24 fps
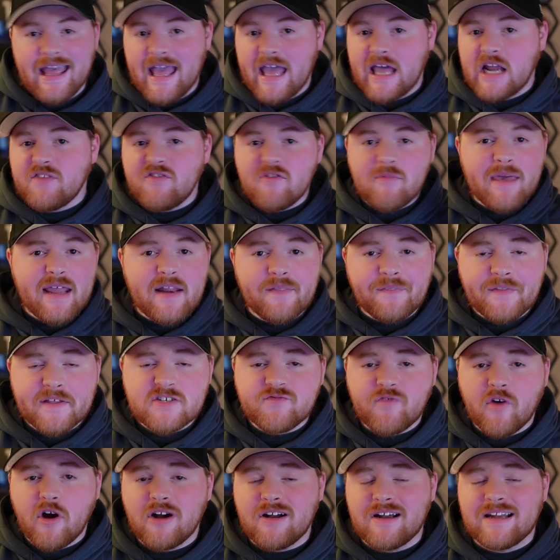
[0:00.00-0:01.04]
And if you made it this
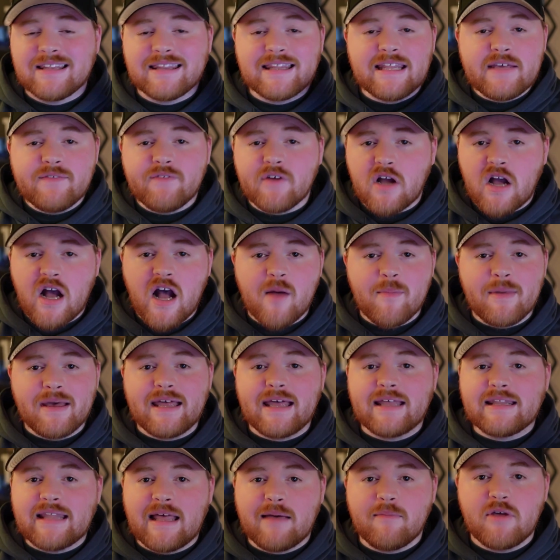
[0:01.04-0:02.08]
far, leave a comment
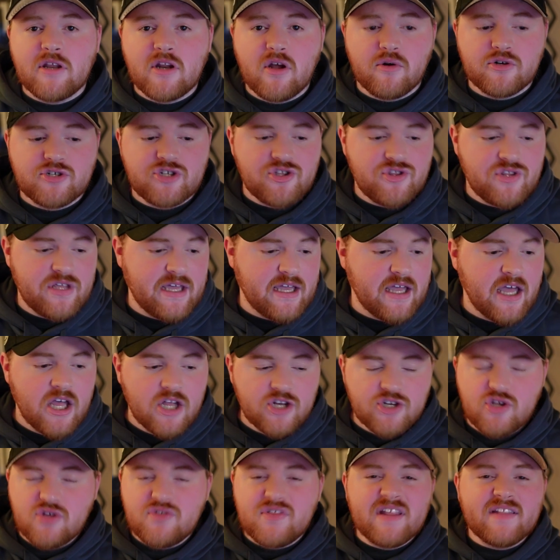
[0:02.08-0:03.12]
and let me know what you think.
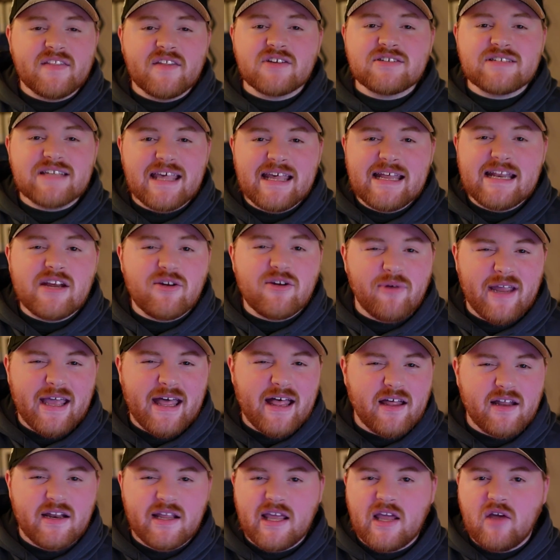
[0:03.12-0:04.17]
Do you think there's any
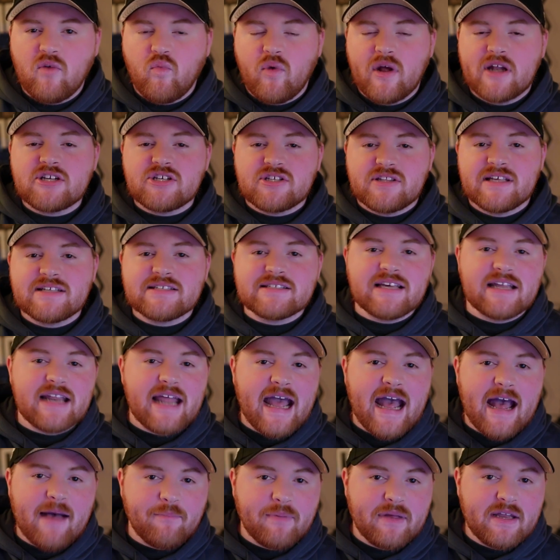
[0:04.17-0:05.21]
reality in which this could
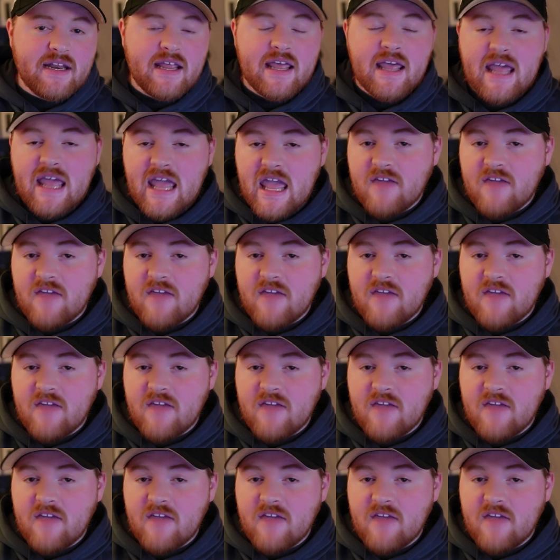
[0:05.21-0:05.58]
happen?